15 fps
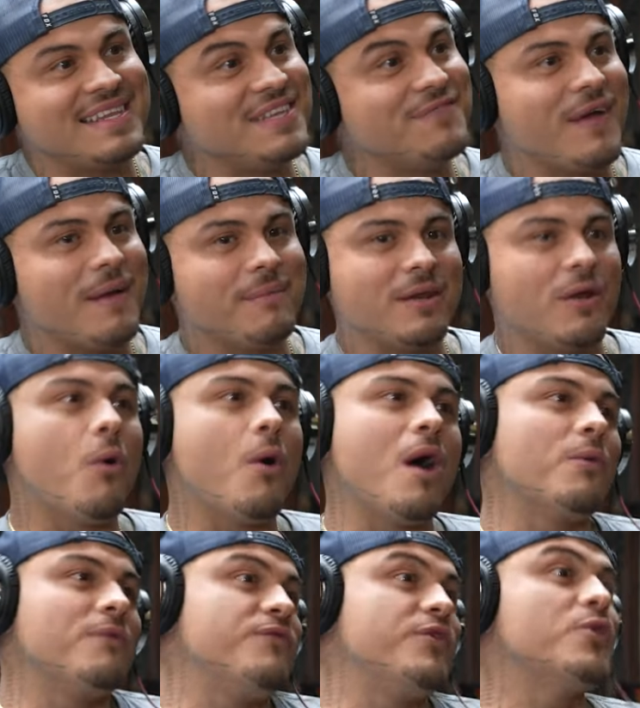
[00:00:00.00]
These family,
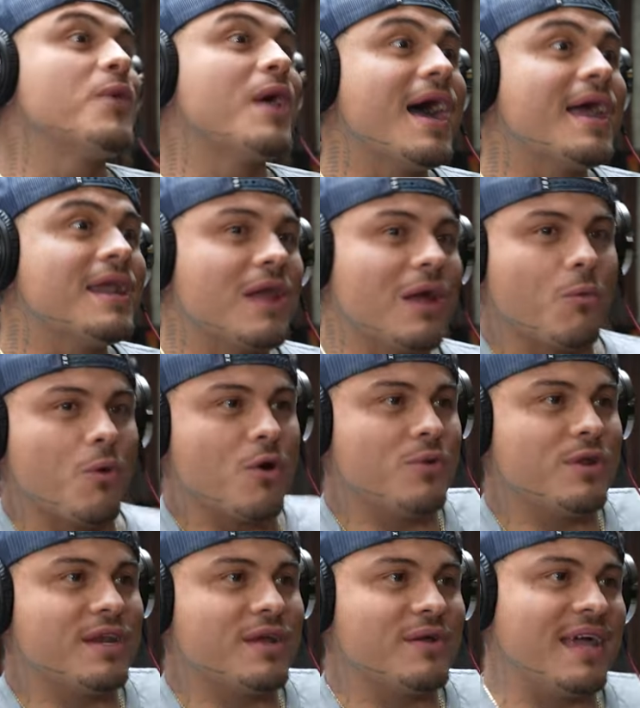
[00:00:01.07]
oh, if you don't got it, like, what
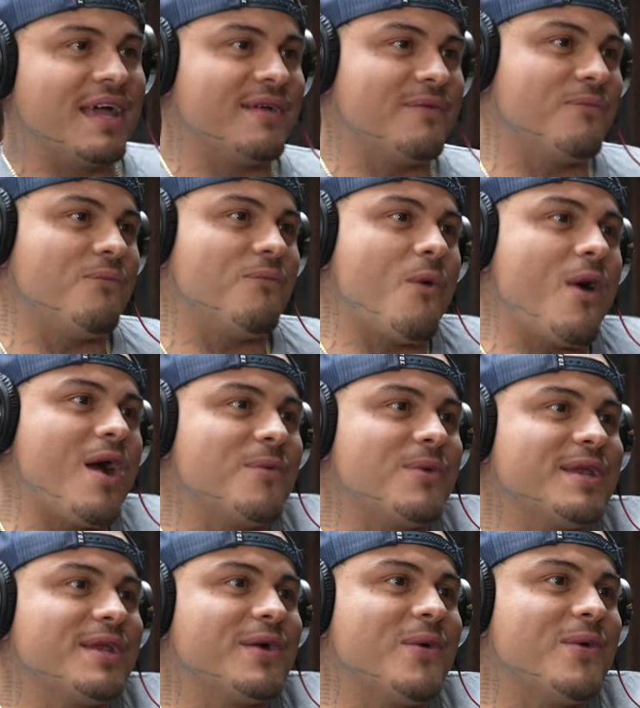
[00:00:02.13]
we gonna like? Yeah. Why are
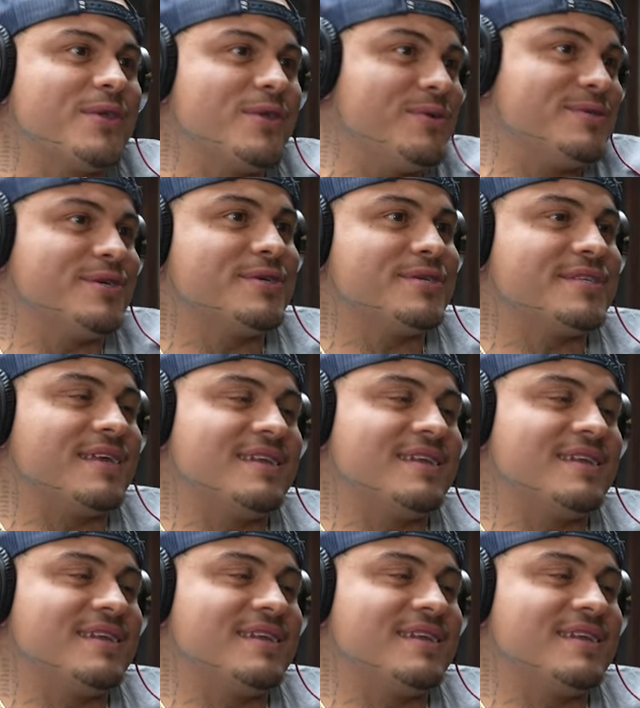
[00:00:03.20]
we gonna go and use your?